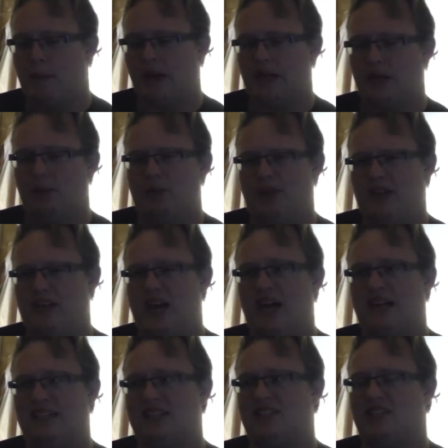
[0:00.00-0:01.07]
but it would be
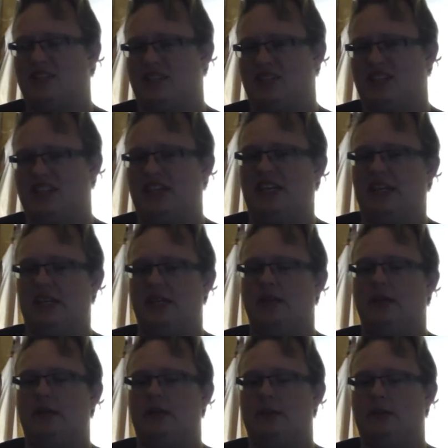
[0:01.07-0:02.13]
nice to see
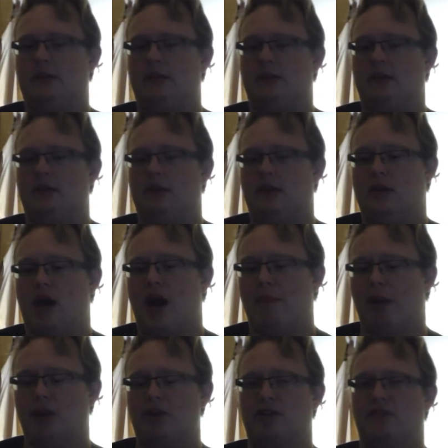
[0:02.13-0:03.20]
a
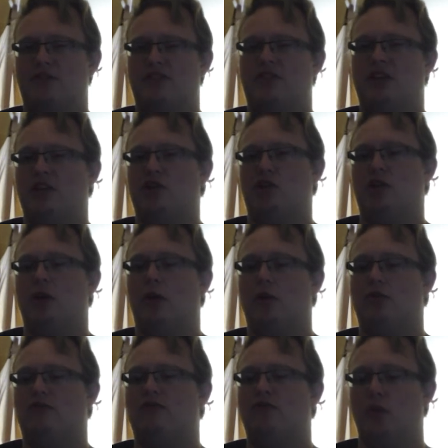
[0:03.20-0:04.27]
bunch of stingy
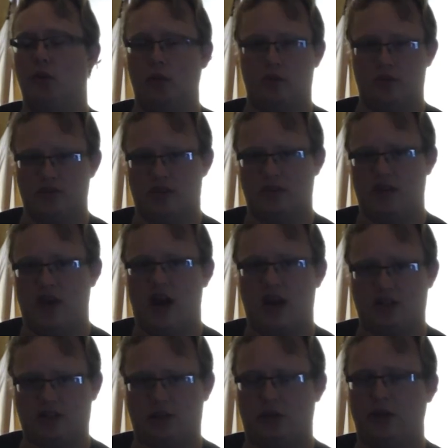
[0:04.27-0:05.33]
old fools on the
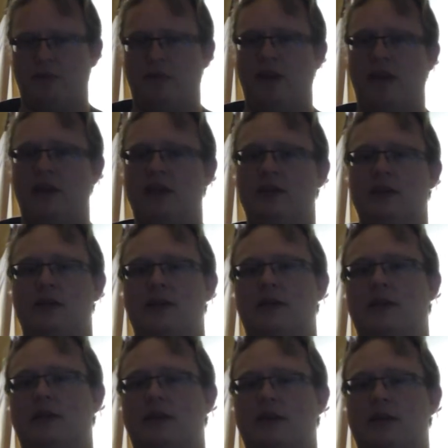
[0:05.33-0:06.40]
Oscar committee
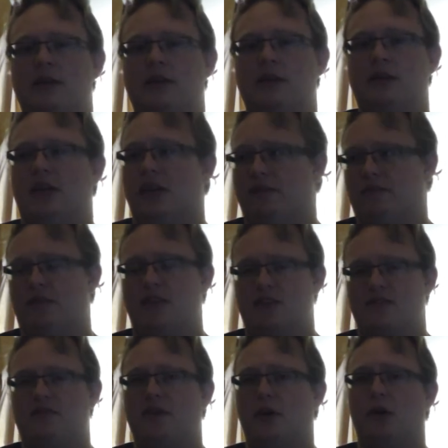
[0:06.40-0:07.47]
give
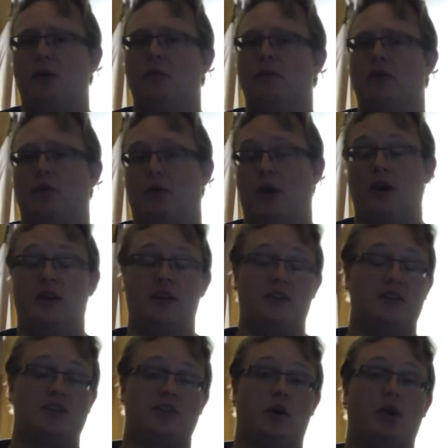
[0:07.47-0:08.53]
this film the credit it
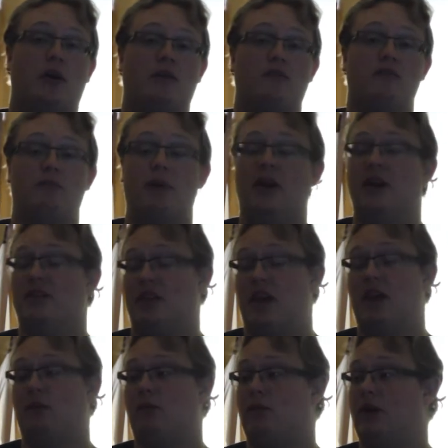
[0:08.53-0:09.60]
deserves, because
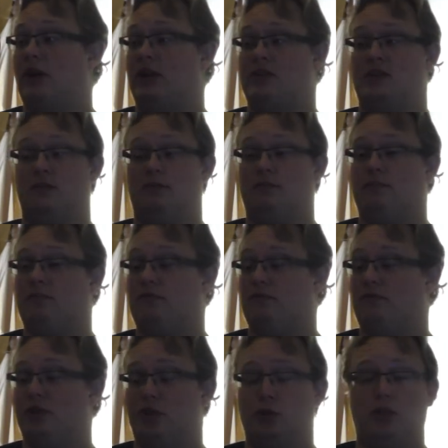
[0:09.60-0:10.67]
it's a
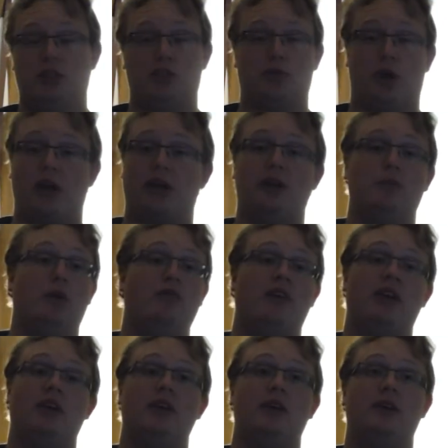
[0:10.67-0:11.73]
visually striking
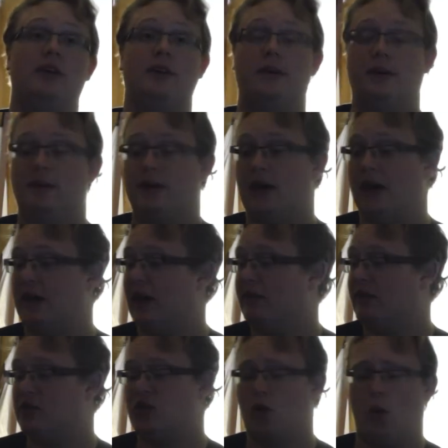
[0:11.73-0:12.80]
movie. Again,
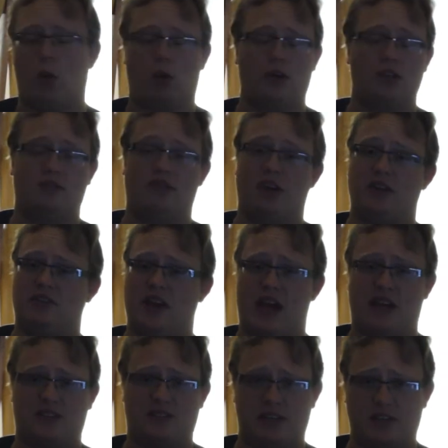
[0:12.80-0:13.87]
the score is
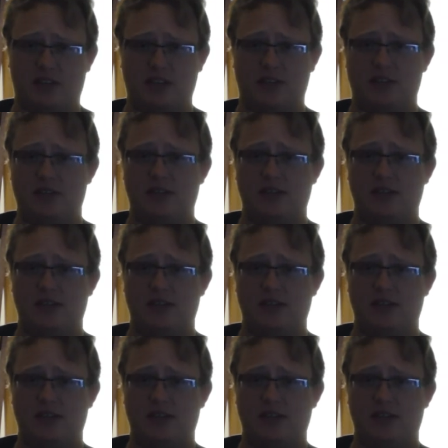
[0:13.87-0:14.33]
fantastic,